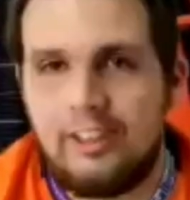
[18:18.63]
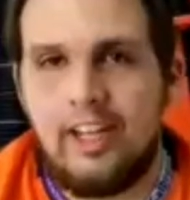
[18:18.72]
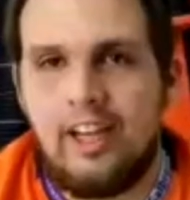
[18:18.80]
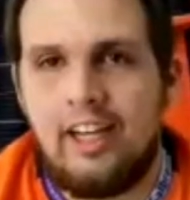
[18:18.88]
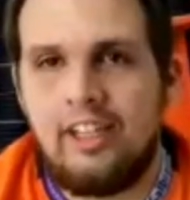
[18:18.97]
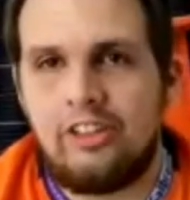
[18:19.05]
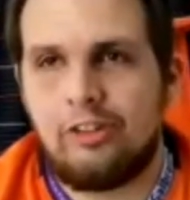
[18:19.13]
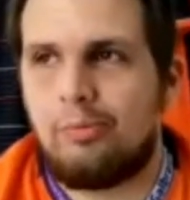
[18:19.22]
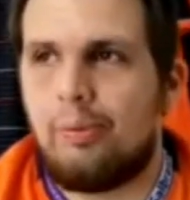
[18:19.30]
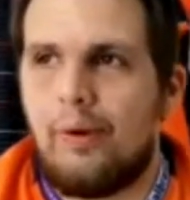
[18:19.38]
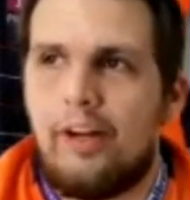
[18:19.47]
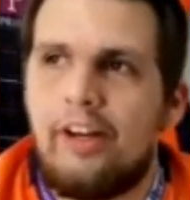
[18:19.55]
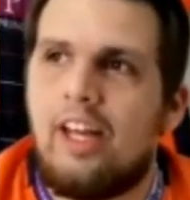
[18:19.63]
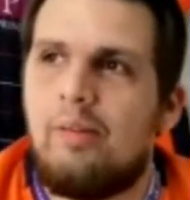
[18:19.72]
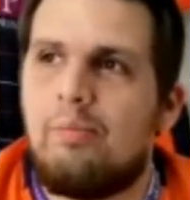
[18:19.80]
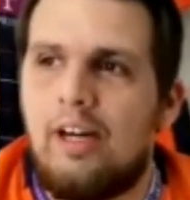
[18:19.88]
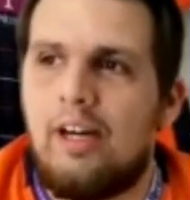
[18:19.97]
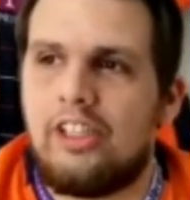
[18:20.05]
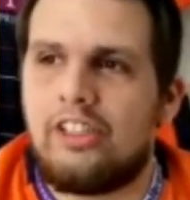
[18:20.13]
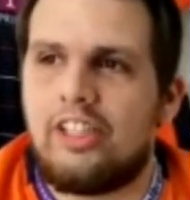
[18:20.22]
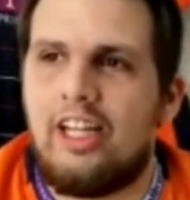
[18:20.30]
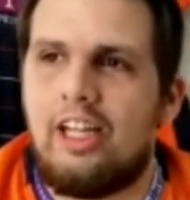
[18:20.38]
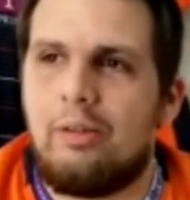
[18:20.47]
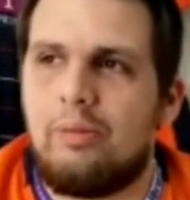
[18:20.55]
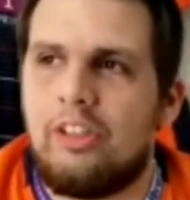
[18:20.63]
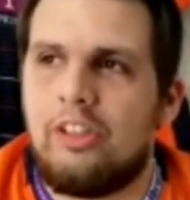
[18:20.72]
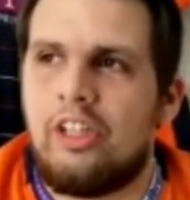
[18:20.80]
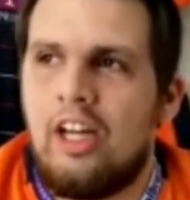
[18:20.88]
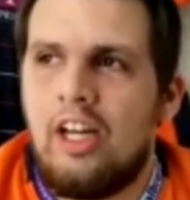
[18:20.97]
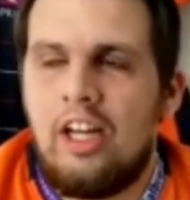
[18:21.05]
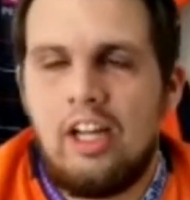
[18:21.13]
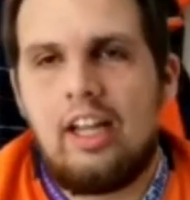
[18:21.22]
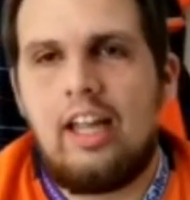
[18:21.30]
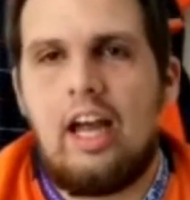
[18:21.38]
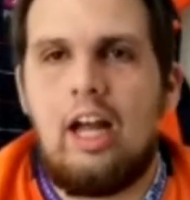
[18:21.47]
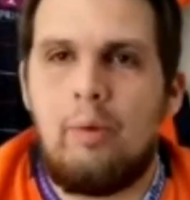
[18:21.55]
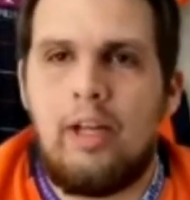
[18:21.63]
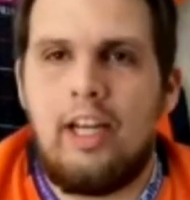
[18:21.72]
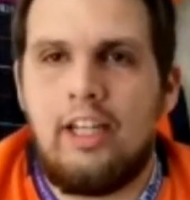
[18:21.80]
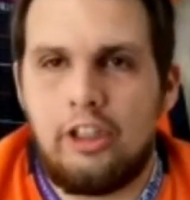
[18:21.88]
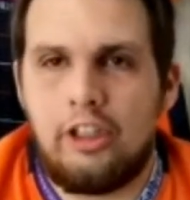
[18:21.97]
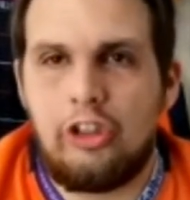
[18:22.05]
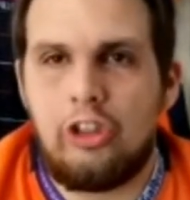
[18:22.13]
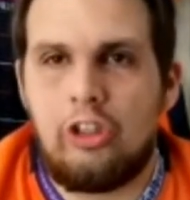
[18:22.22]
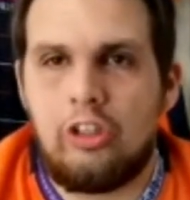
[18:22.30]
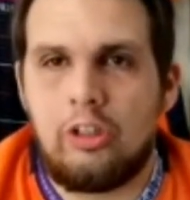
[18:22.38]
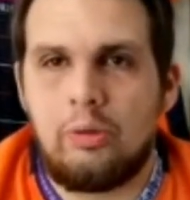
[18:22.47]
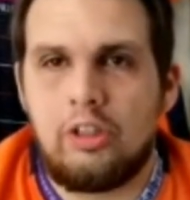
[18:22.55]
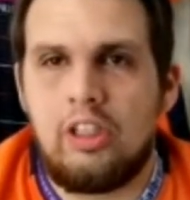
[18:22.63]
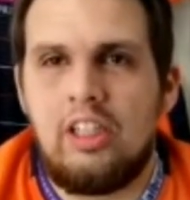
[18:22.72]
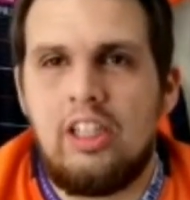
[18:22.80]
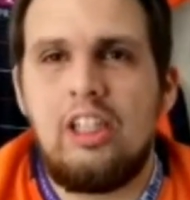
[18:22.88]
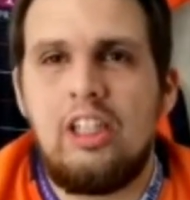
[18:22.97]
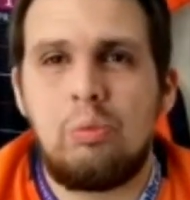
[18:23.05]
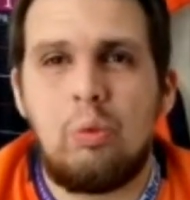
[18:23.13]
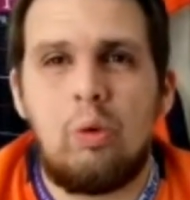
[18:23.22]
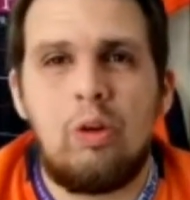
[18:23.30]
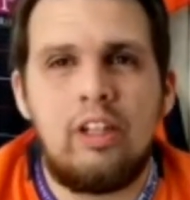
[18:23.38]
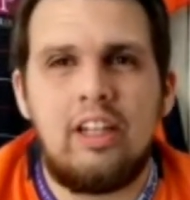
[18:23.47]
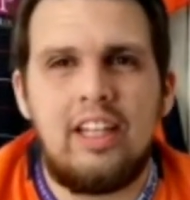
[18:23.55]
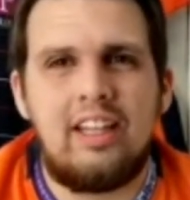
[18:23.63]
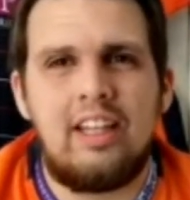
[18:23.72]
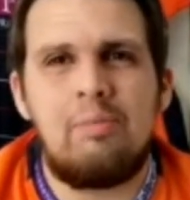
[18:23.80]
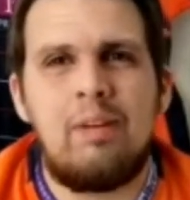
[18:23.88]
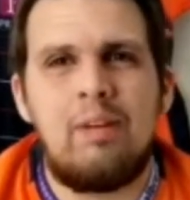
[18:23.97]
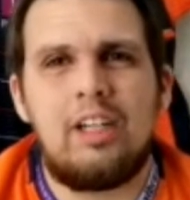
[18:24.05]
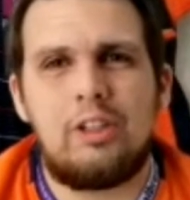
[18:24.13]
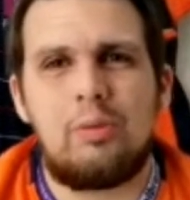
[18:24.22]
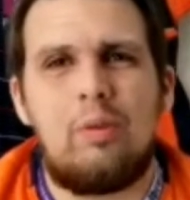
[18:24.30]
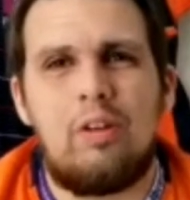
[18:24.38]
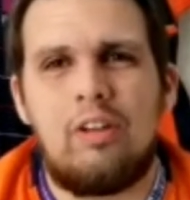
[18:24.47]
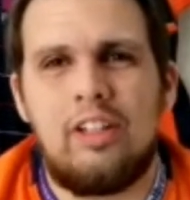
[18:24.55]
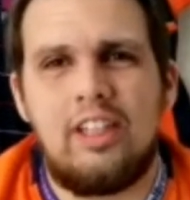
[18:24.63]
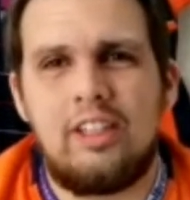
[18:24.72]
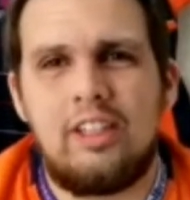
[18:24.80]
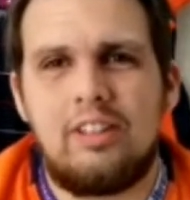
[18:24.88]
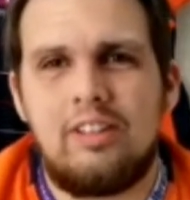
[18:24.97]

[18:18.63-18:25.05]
getting. So Blair came back, and it was, "Can we get your shorts?" I was like, "He's worn, like, they're match worn. That's